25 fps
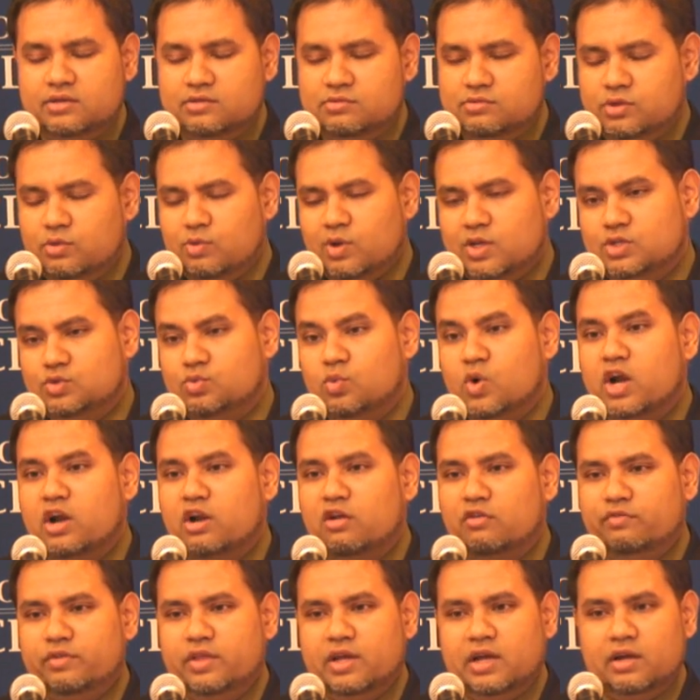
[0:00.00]
He was
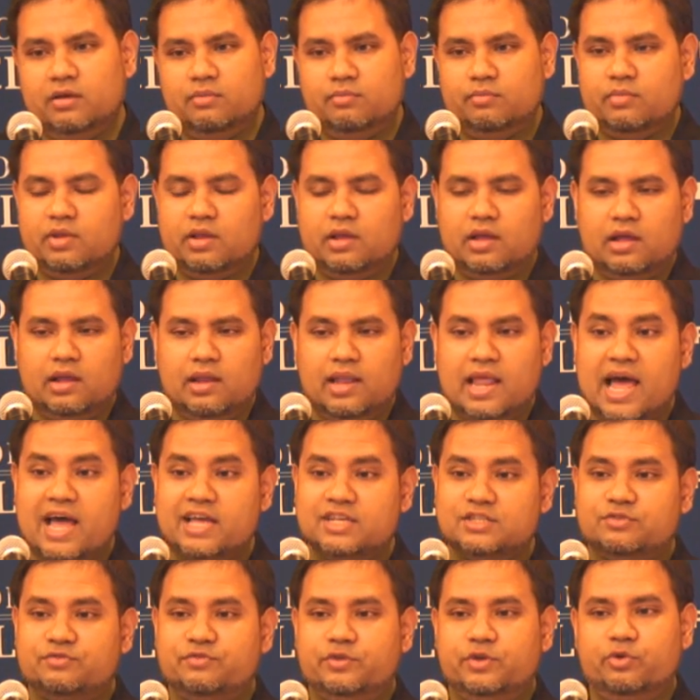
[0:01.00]
one of the
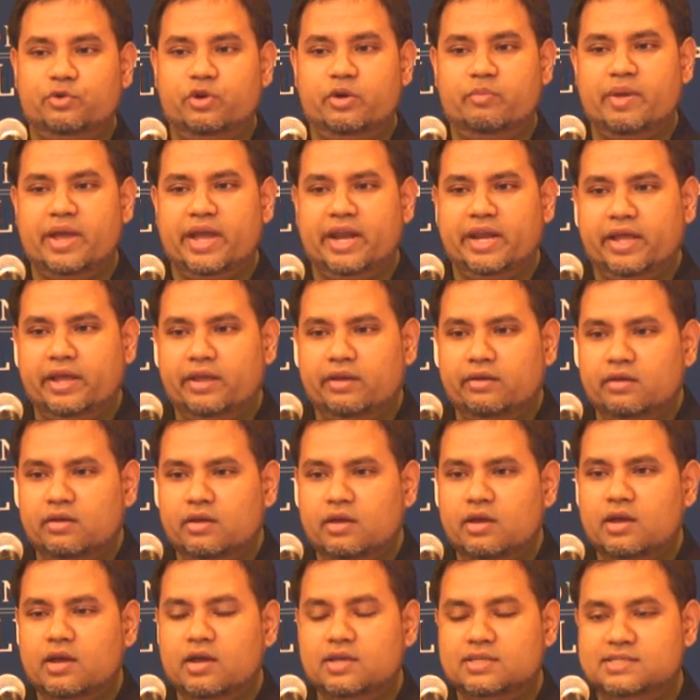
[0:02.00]
last few
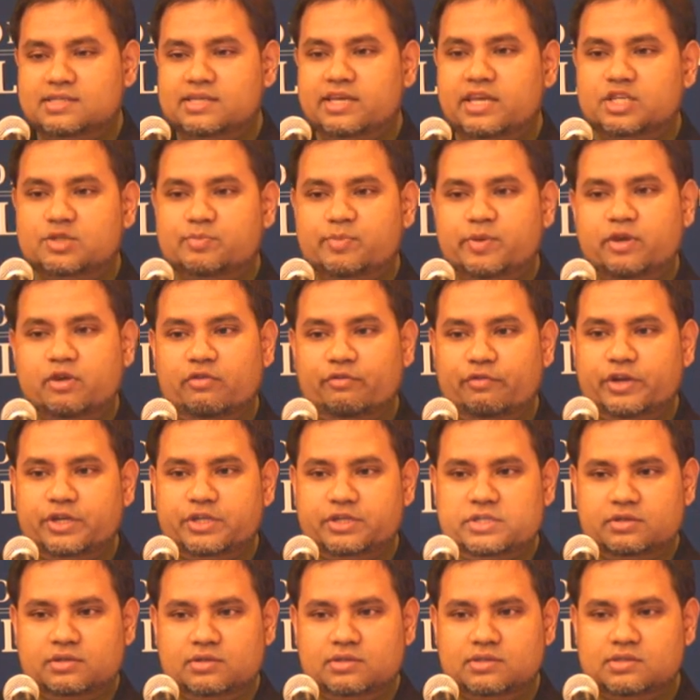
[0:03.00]
remaining CSP
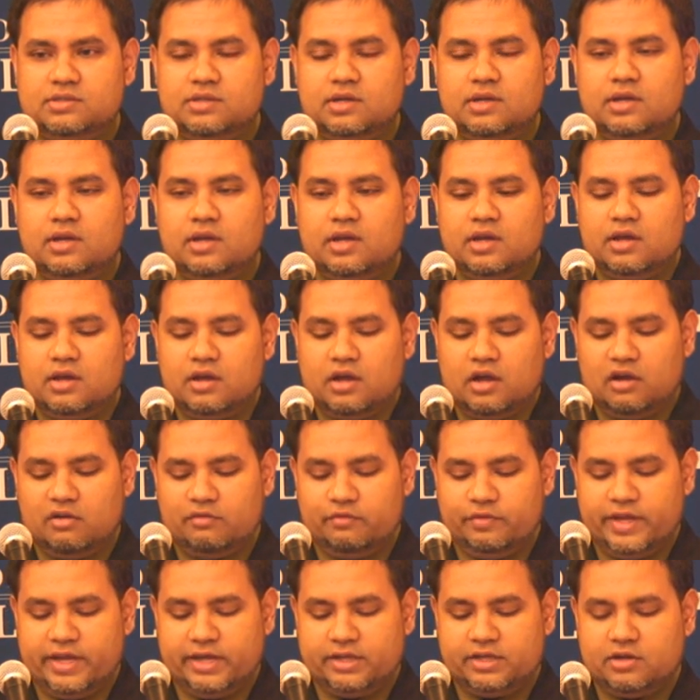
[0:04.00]
officials
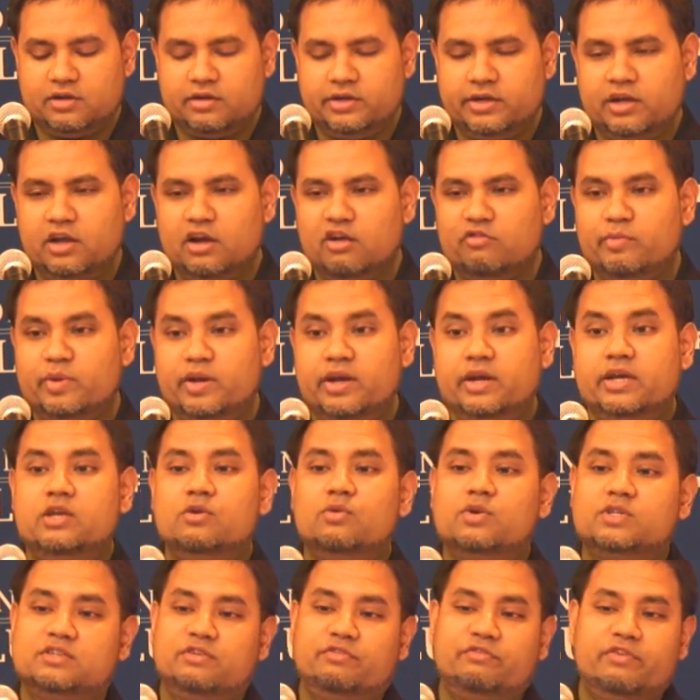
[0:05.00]
of that current government,
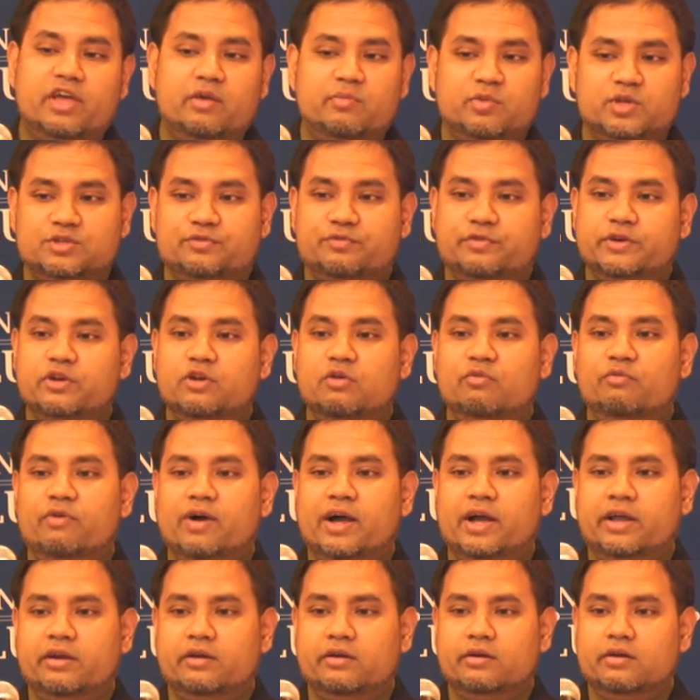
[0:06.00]
and he was a famous
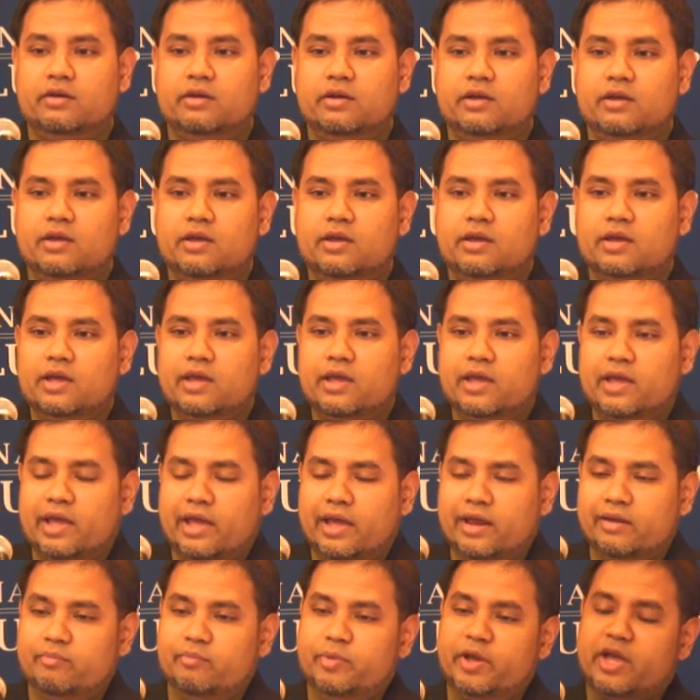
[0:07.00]
freedom fighter.
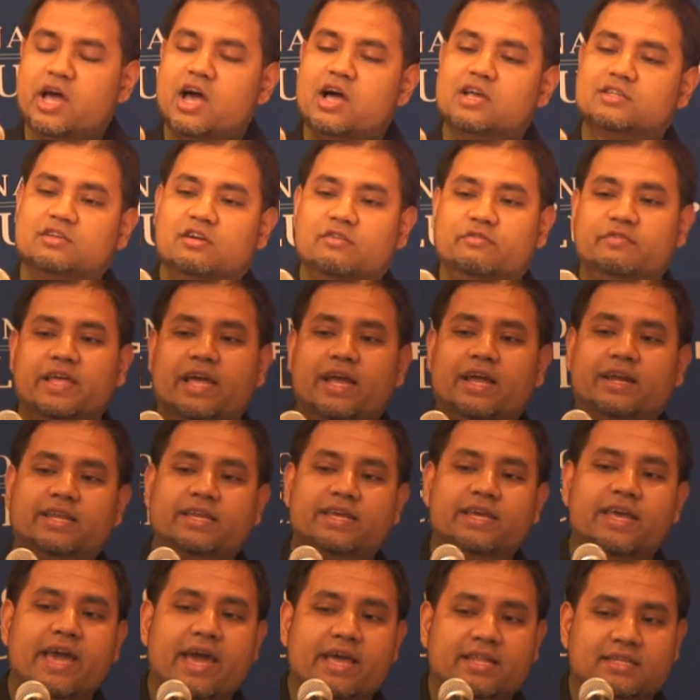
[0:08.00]
And because of
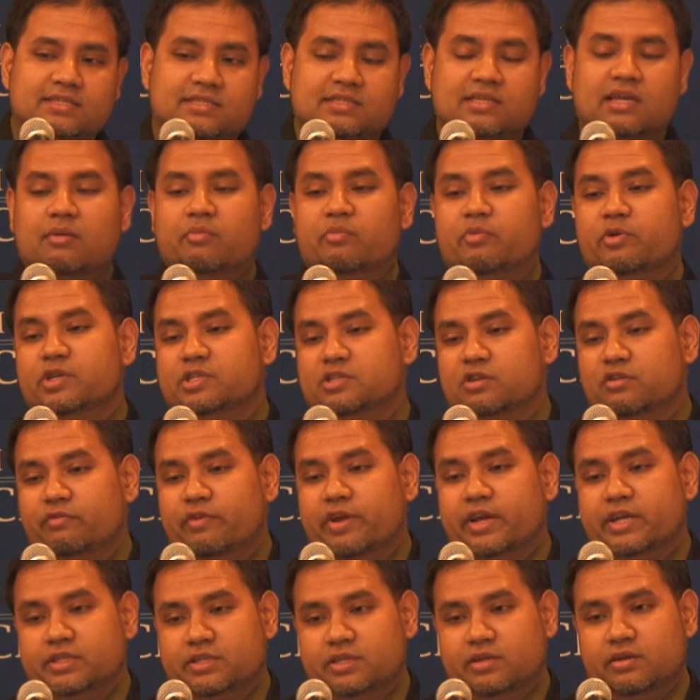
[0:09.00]
that, he had some
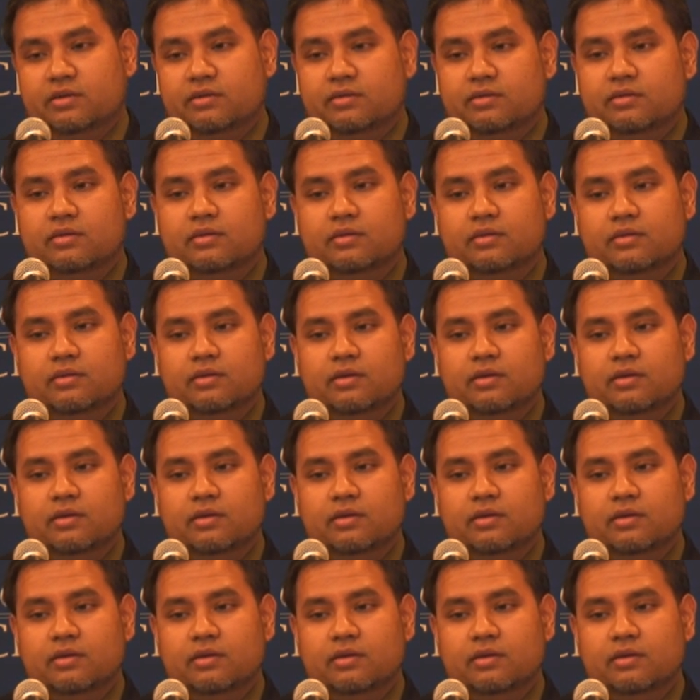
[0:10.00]
reservation